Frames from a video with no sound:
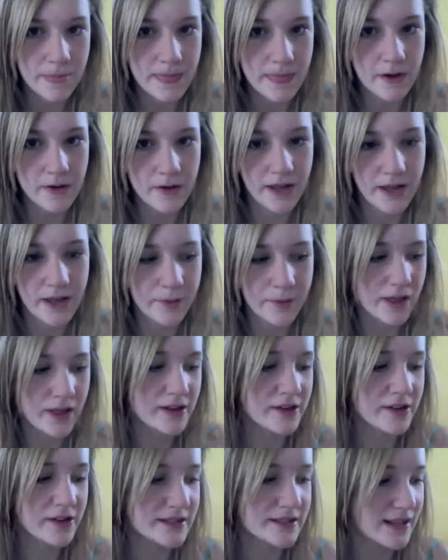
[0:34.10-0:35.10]
Okay,
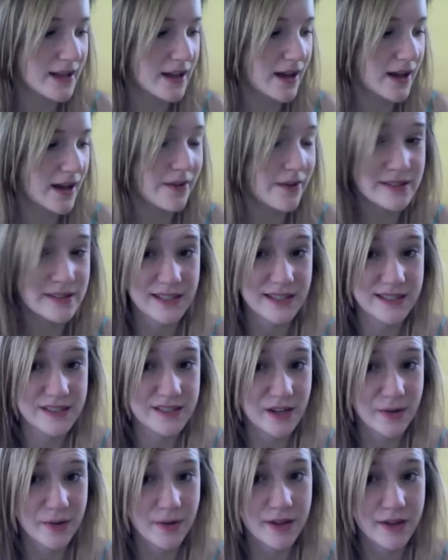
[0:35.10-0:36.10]
well I always like to
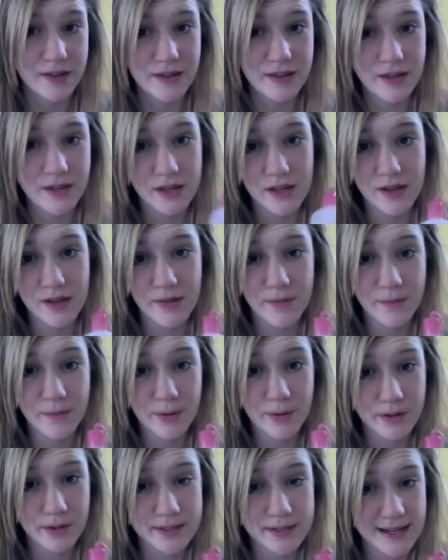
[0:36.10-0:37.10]
start
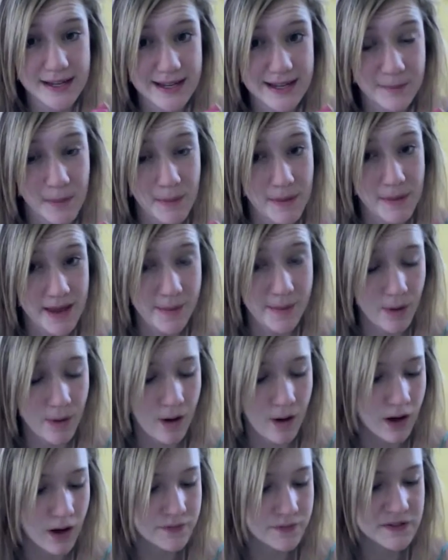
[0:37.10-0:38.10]
with taking my makeup
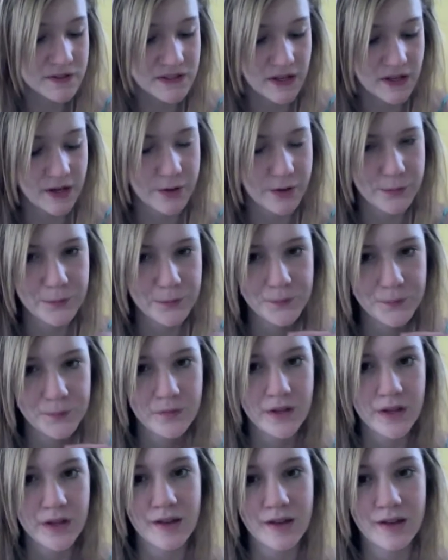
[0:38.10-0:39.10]
off, so
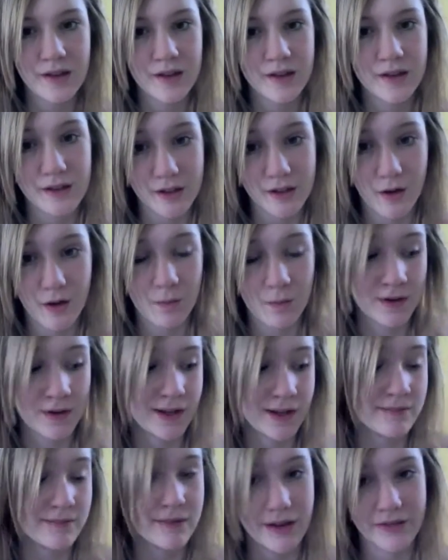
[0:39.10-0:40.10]
you open
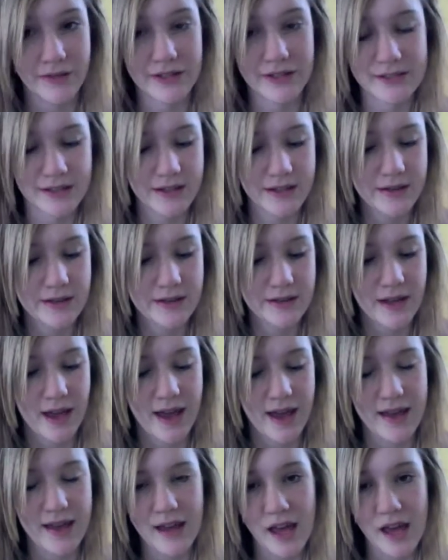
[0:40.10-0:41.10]
it, obviously,
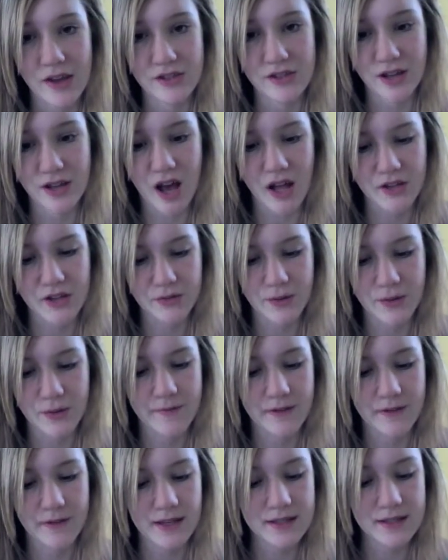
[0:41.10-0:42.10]
and I use a cotton
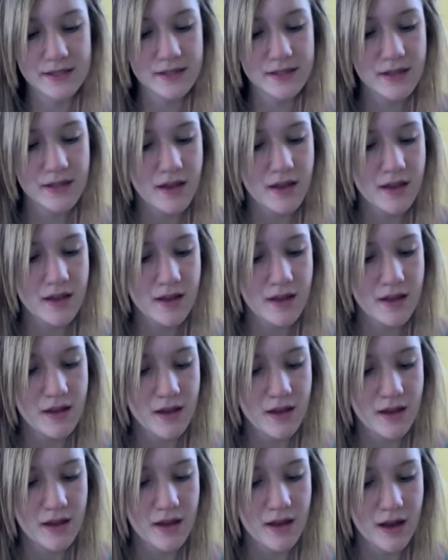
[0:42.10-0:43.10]
swab for this,
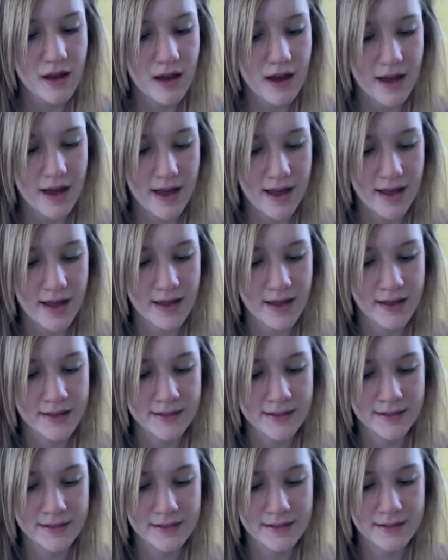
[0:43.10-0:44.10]

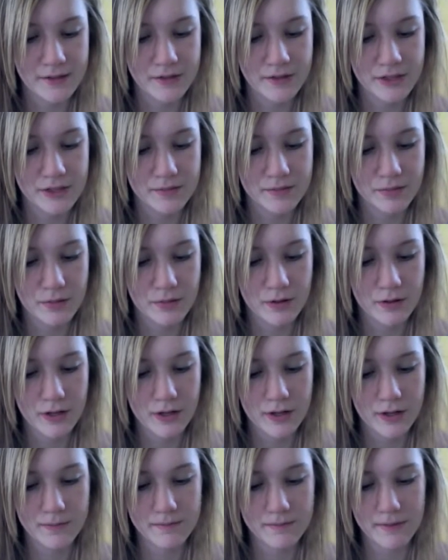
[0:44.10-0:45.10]
and you just pour
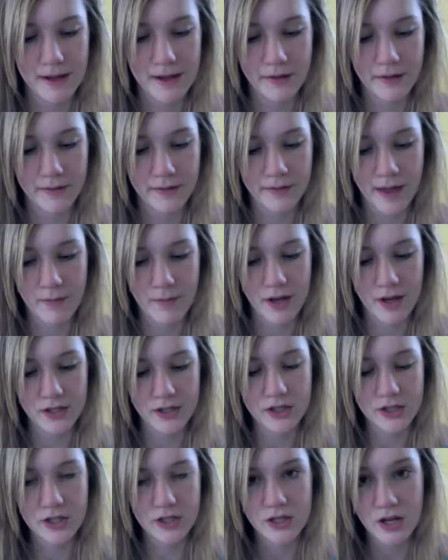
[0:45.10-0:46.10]
about that
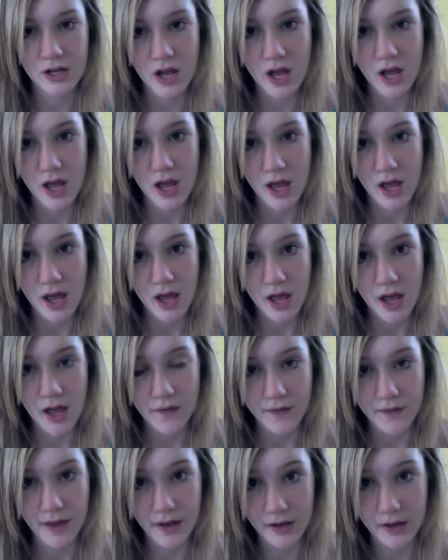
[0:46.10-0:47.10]
much,
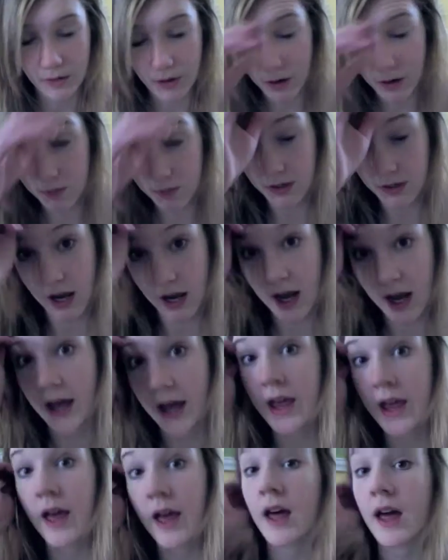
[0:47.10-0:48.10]
then you open your
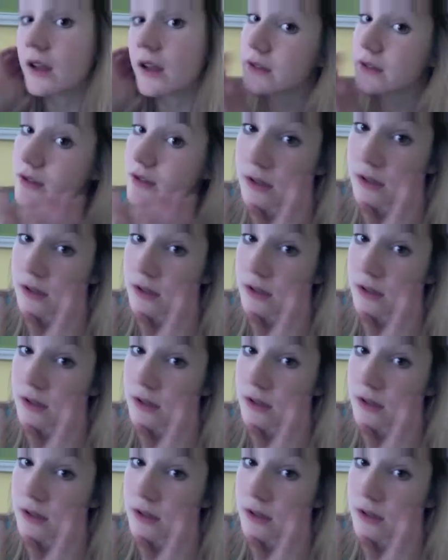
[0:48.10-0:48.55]
eye, and